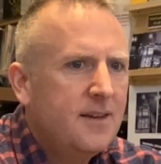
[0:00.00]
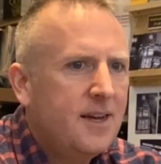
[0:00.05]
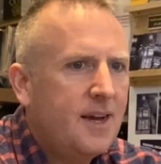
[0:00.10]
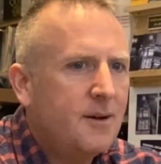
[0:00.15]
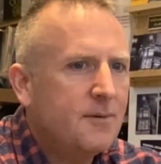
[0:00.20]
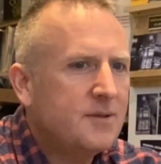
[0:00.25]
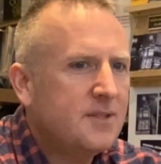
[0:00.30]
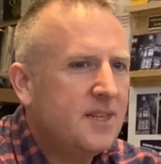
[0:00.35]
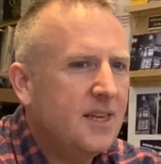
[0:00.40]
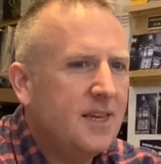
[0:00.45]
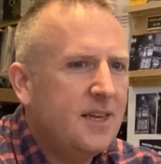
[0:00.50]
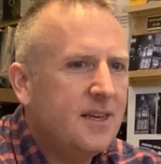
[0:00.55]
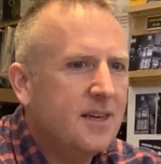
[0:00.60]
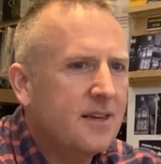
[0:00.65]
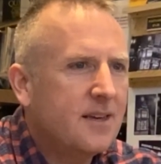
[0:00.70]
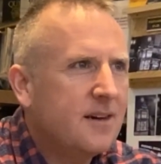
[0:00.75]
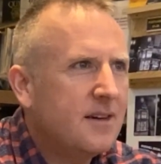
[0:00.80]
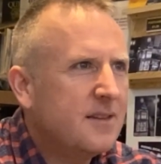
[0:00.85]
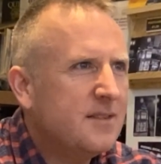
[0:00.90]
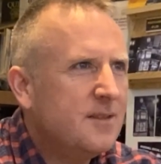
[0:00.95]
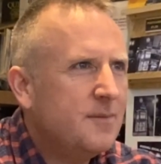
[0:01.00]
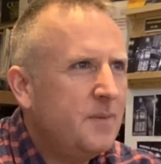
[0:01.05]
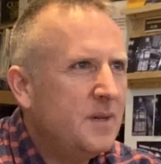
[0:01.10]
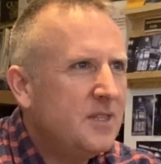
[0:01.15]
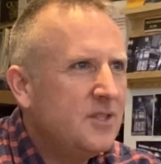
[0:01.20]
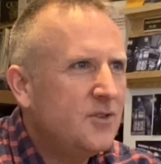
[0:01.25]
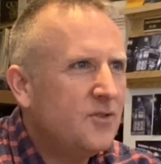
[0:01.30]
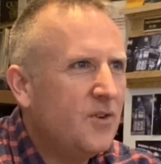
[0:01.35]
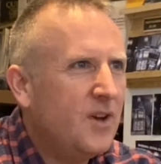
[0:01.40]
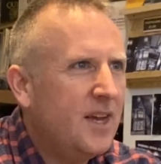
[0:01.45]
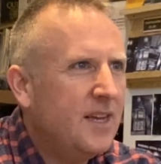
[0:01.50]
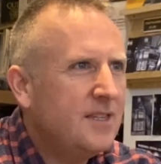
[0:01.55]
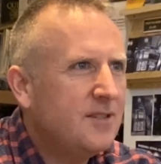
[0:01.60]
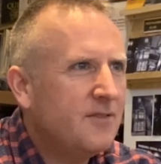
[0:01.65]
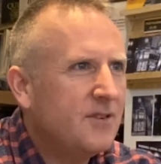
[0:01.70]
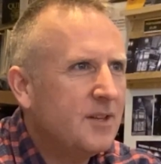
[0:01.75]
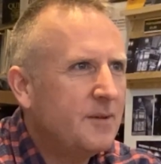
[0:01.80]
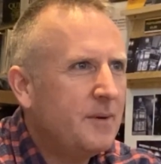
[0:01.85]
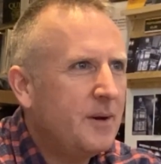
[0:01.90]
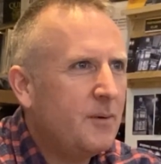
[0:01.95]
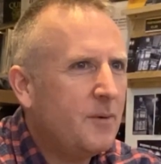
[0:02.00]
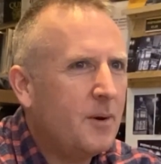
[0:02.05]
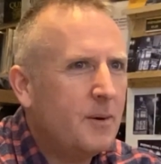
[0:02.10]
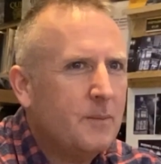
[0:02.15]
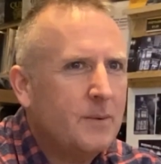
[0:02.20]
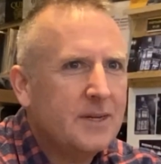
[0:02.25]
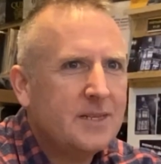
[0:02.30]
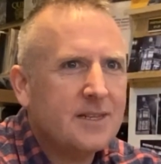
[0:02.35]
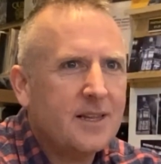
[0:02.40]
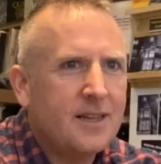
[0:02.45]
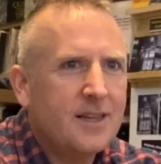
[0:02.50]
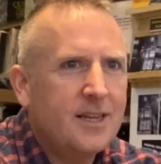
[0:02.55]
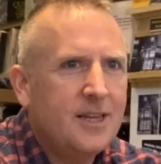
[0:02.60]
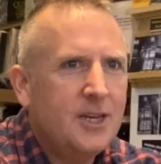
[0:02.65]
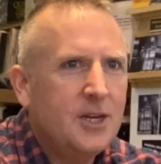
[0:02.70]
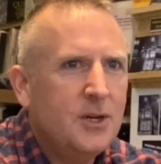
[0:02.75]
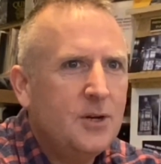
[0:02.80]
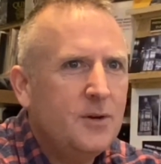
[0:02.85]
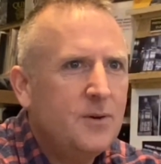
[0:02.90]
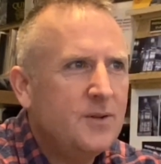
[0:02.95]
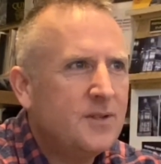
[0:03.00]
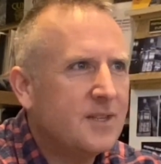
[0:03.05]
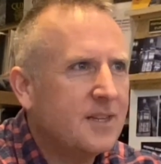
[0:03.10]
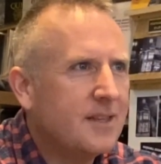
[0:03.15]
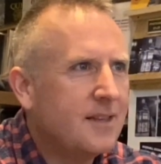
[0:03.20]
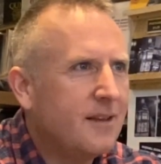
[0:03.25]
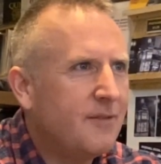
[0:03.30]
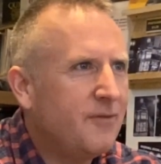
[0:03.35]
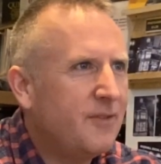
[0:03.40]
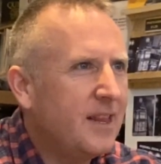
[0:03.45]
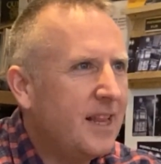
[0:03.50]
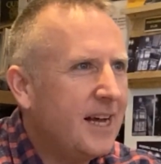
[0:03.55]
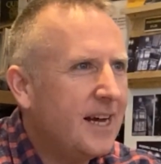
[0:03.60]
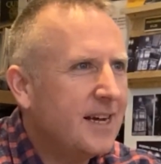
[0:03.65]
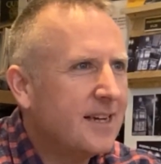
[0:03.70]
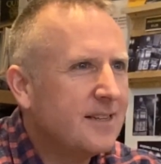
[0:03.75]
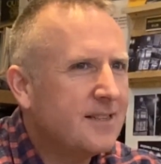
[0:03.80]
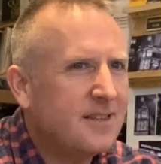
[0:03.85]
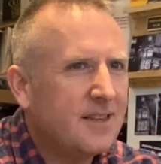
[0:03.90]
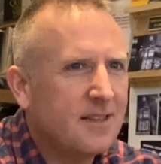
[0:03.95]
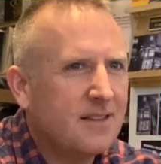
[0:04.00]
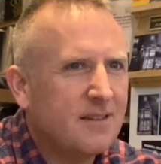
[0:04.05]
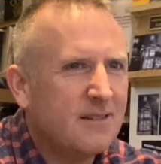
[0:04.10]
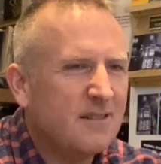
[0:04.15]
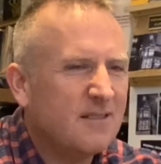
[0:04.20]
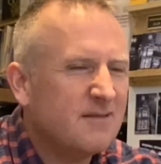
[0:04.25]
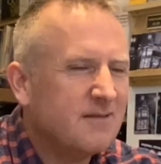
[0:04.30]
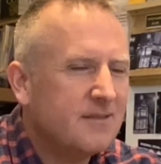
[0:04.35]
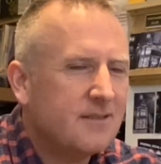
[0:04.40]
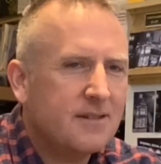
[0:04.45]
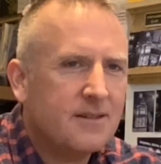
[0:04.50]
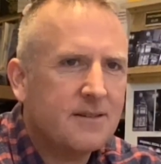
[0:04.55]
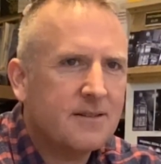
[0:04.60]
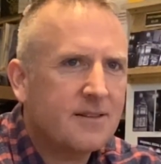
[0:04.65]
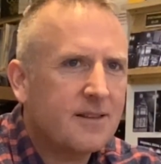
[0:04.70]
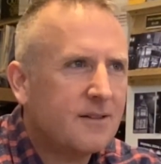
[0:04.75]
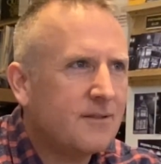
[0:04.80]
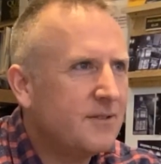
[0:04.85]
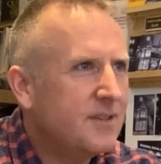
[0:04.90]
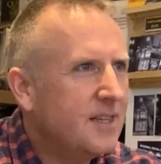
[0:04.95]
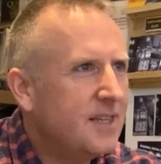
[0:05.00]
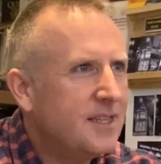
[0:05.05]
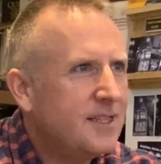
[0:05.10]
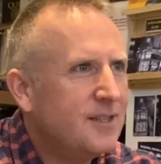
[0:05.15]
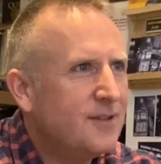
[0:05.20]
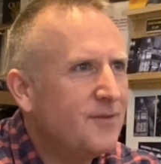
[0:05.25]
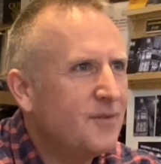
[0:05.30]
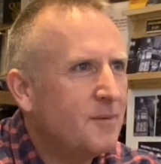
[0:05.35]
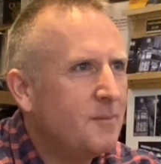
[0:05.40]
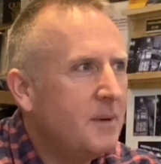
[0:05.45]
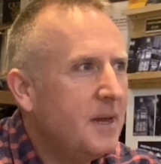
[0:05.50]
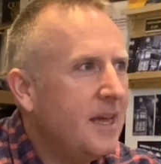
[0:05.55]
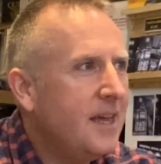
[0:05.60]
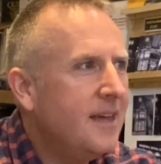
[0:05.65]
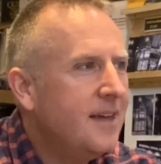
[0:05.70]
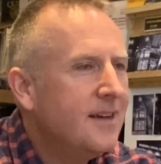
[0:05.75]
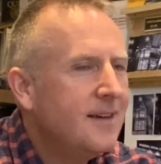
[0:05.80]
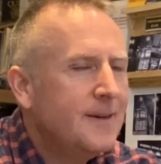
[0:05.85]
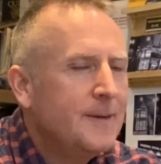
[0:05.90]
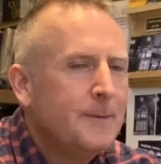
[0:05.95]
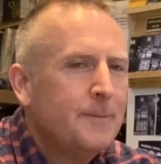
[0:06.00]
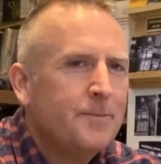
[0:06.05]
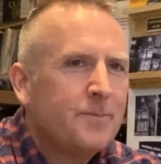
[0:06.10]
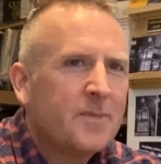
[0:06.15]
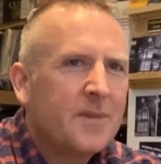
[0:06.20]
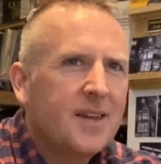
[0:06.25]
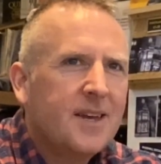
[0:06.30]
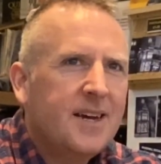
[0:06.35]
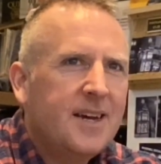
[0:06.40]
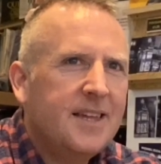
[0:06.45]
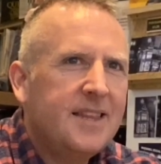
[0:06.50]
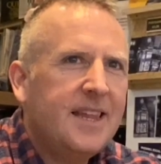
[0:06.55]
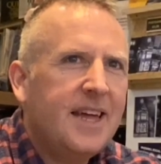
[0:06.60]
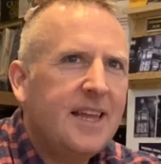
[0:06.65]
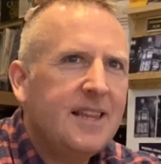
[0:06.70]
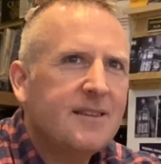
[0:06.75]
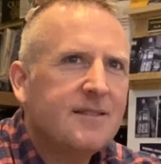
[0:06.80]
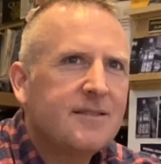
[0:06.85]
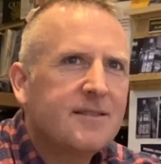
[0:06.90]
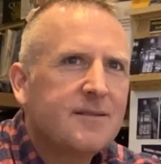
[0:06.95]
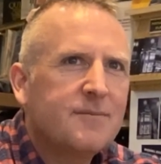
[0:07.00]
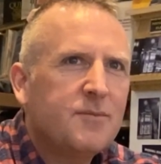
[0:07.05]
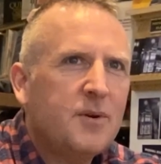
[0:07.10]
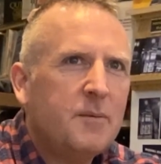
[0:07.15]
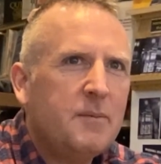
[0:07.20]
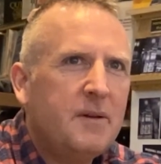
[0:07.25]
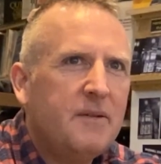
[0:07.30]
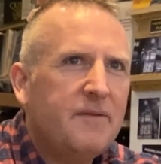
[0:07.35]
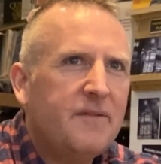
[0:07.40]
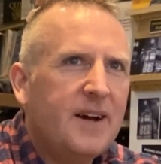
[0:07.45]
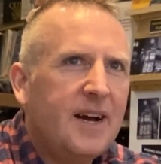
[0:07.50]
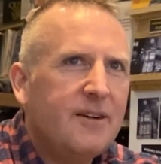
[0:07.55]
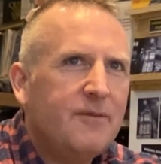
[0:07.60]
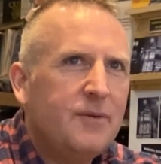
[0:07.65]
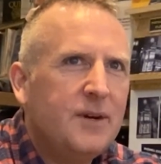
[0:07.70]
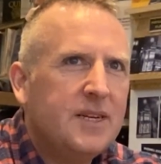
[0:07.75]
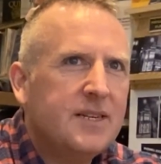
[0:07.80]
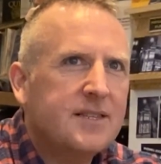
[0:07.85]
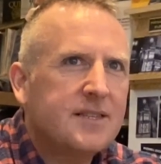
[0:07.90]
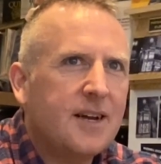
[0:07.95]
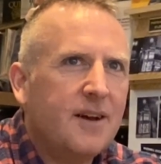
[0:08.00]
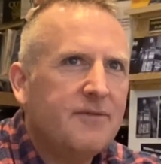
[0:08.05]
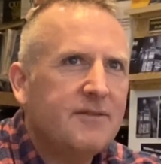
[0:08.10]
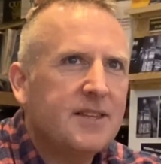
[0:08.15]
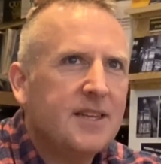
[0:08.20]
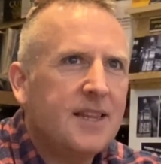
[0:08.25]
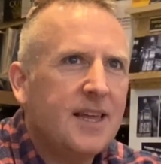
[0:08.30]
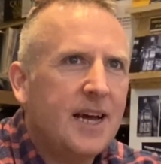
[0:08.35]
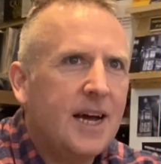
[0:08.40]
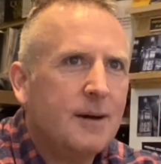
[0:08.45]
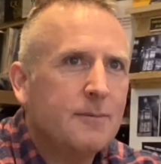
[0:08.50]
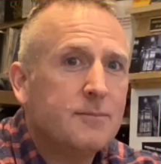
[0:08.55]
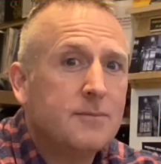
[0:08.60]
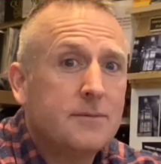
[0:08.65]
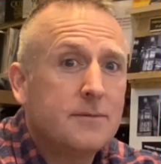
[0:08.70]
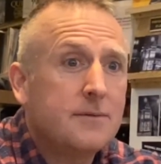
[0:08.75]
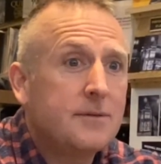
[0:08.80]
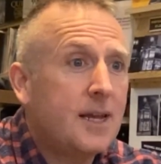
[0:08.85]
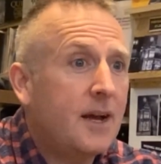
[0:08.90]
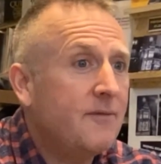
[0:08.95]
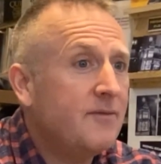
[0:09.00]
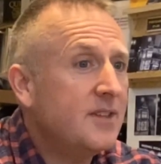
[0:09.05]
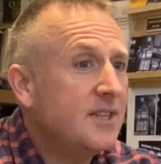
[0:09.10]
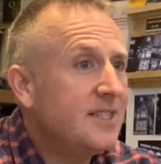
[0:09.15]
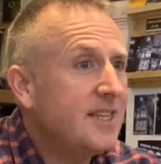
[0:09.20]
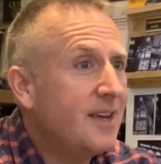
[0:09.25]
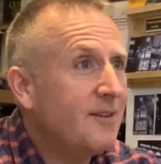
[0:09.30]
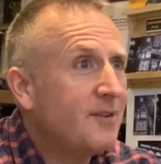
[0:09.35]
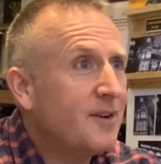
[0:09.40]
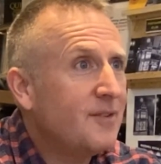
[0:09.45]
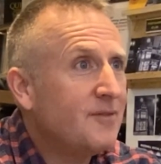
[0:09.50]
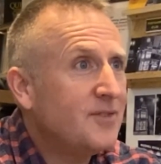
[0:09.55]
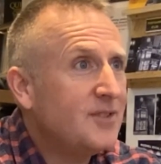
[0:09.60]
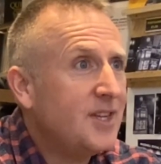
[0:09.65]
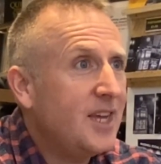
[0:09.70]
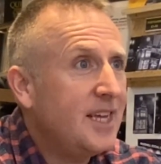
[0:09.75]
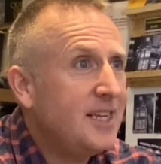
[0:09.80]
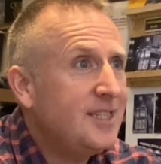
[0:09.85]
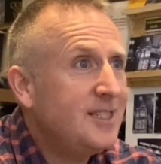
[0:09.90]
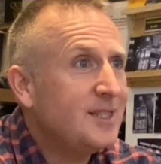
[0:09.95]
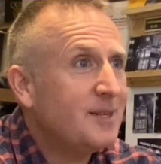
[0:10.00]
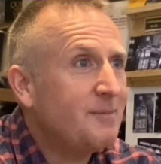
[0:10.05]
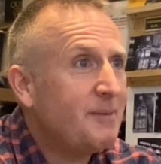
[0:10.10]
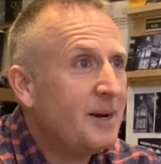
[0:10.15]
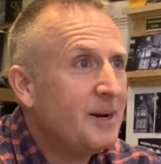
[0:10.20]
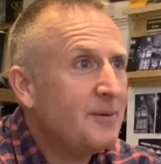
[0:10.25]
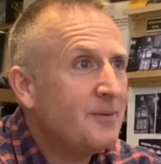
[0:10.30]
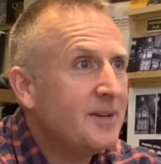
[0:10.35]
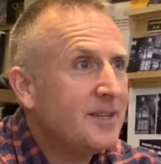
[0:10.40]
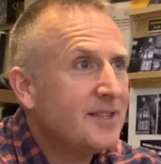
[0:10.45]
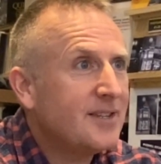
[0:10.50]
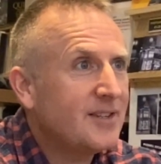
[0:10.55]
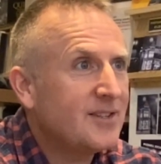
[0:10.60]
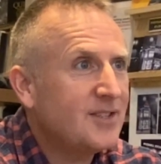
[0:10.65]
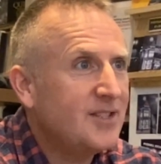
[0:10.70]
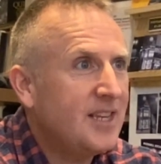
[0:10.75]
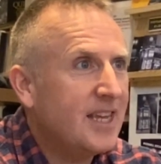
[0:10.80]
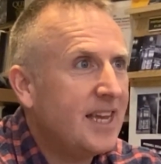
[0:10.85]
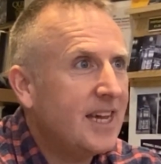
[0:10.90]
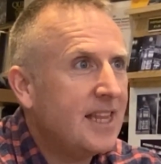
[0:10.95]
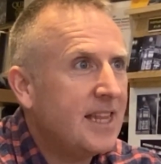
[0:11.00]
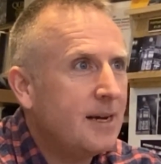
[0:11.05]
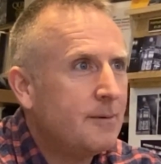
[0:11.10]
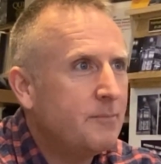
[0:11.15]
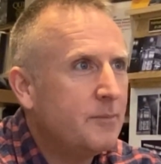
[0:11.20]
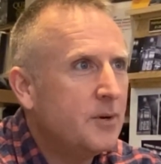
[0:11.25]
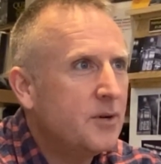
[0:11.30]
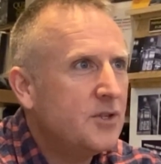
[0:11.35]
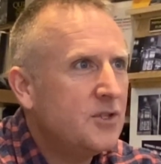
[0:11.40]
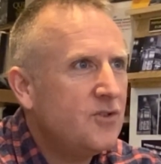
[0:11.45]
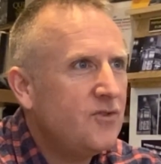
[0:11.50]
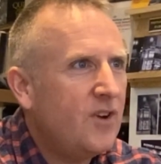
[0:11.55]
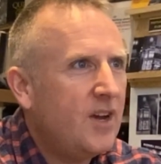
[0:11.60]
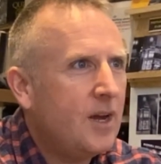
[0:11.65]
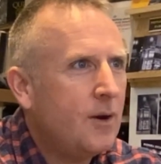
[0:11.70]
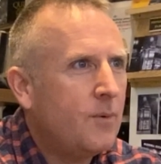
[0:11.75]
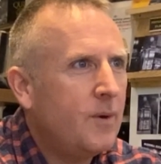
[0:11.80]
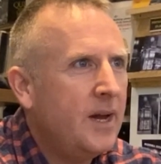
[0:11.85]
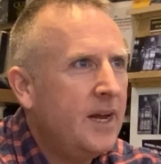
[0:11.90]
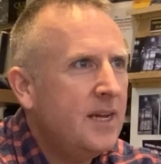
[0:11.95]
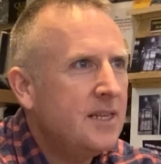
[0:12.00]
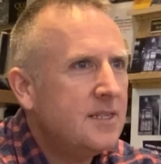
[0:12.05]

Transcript: I was thinking, God, that's a bit strange about what whistle they use and the flags, and I thought, well, I think this is for me. And then probably 5 weeks after that, I'm having the same conversations about whistles, and you get that bug straight away.